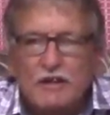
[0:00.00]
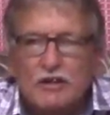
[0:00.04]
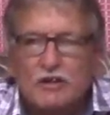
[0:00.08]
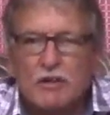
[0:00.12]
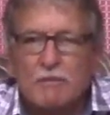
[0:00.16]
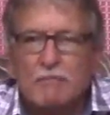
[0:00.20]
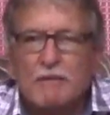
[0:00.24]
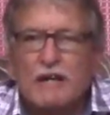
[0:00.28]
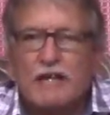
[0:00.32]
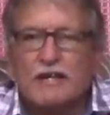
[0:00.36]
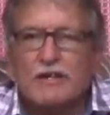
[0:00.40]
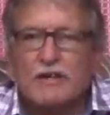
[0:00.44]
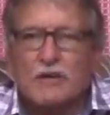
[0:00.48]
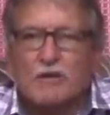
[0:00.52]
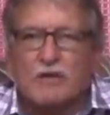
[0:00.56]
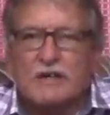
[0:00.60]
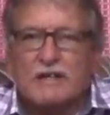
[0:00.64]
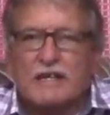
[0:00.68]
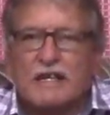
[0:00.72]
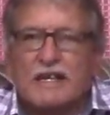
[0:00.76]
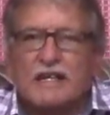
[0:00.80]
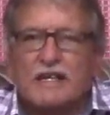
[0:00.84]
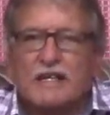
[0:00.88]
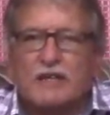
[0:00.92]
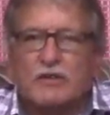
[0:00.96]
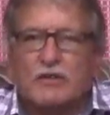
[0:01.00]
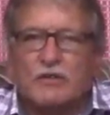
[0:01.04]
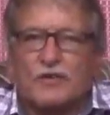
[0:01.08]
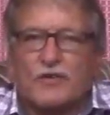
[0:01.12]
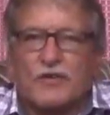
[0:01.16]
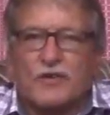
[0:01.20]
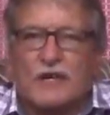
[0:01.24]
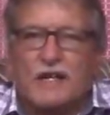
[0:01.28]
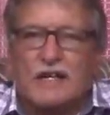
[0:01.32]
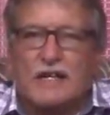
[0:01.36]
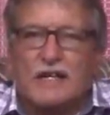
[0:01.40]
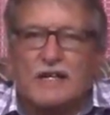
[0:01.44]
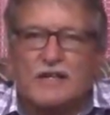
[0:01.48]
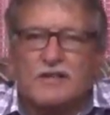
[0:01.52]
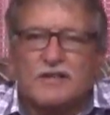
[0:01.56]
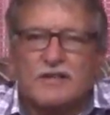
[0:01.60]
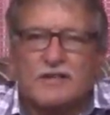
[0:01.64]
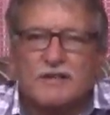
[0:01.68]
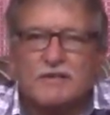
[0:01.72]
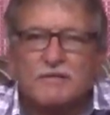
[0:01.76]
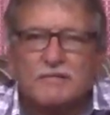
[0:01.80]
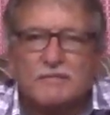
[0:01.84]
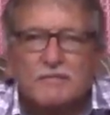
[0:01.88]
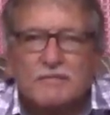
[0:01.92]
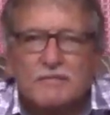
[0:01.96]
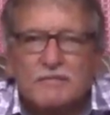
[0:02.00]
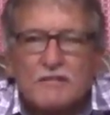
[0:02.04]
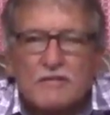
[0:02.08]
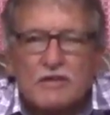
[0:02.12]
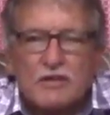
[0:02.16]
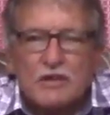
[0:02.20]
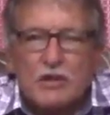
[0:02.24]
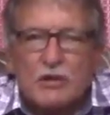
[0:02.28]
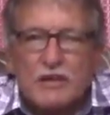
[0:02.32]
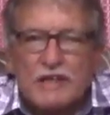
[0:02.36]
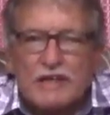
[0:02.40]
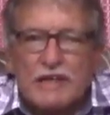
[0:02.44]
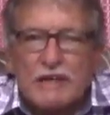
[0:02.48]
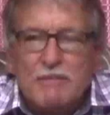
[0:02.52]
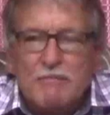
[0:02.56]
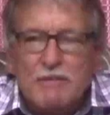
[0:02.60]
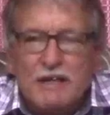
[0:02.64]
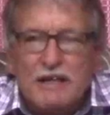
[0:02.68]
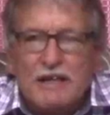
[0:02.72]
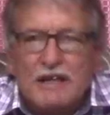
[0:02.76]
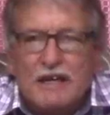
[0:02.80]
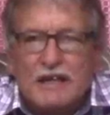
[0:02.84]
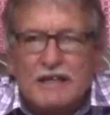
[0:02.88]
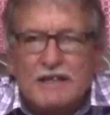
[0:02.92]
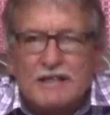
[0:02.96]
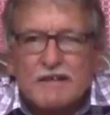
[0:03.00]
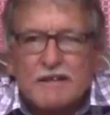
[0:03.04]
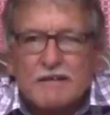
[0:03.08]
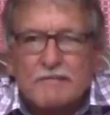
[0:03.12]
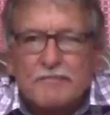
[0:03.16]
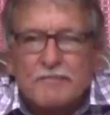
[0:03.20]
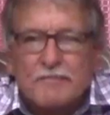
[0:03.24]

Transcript: to make your cake to rise so it can be light.